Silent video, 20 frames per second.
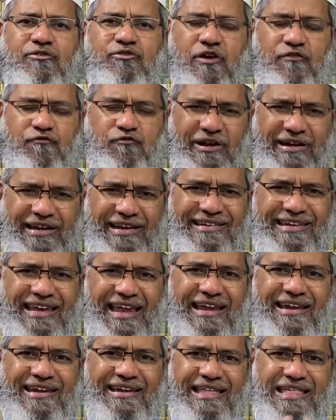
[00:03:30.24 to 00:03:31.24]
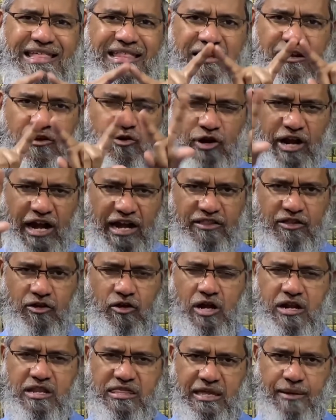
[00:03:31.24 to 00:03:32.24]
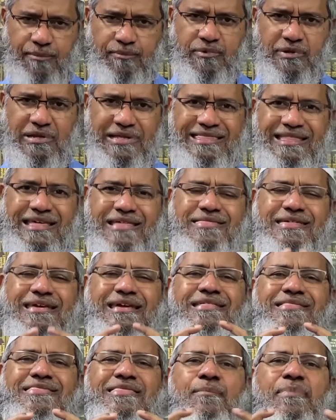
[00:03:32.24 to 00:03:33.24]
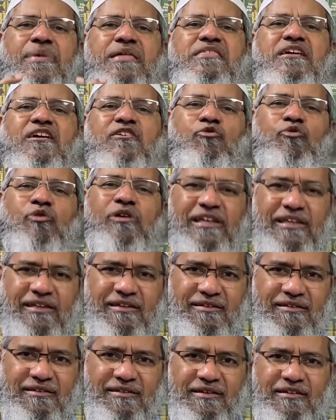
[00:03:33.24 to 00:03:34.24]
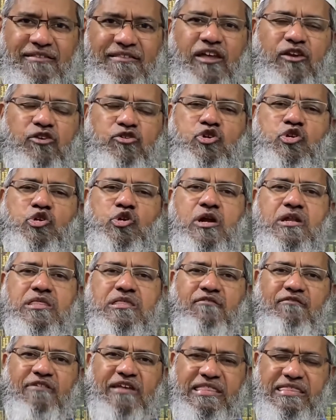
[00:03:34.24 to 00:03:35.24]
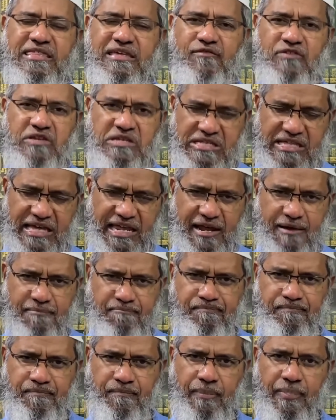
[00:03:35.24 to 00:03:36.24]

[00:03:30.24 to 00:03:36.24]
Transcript: So you have to understand, look at the concept. This is the basic ruling, that you should not serve anything which is haram.